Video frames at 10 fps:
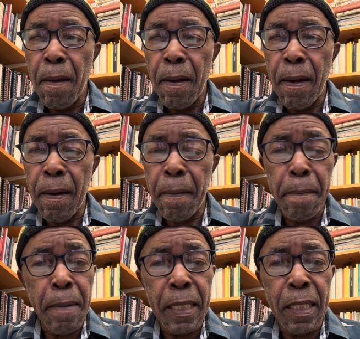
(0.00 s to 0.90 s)

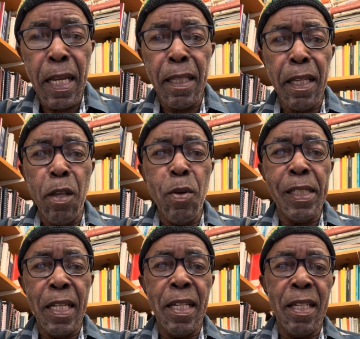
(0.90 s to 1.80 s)
But here in the
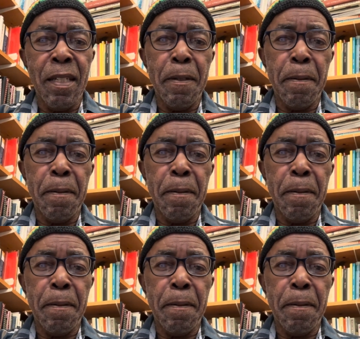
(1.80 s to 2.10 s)
USA,